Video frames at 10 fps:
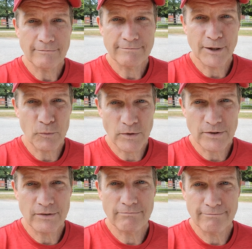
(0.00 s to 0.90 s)
There
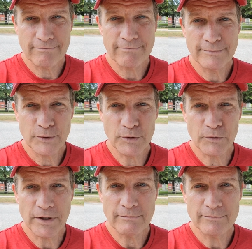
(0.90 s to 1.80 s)
was 2 or
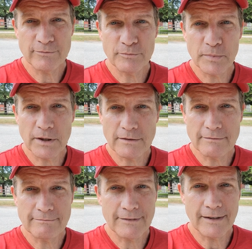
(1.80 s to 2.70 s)
3, but
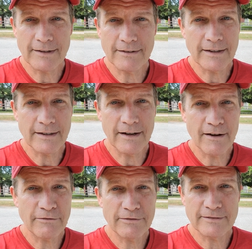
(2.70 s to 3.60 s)
not nearly
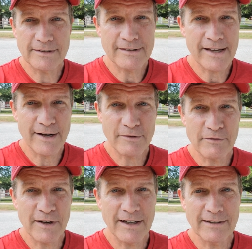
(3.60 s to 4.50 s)
enough to
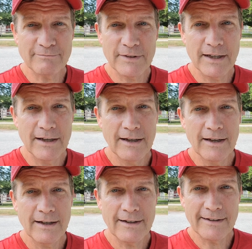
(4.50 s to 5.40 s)
satisfy
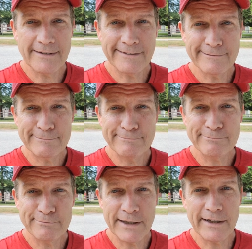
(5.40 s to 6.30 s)

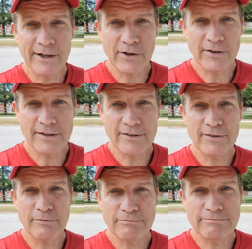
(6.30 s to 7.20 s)
my hunger
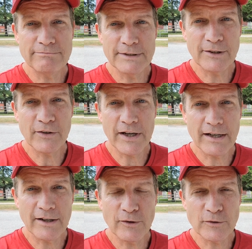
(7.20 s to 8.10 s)
that's been
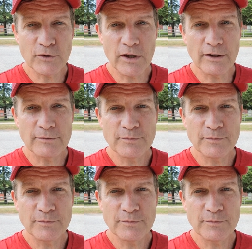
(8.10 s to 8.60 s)
created here on trail.